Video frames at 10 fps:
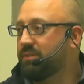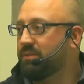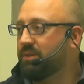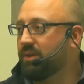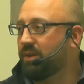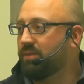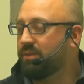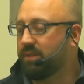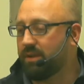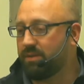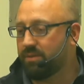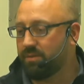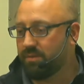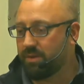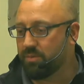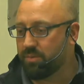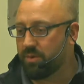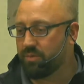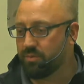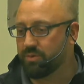You know, they were
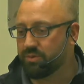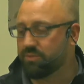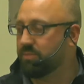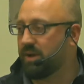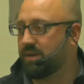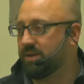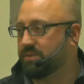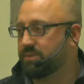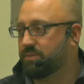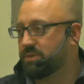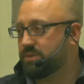both real true Mountaineers, which,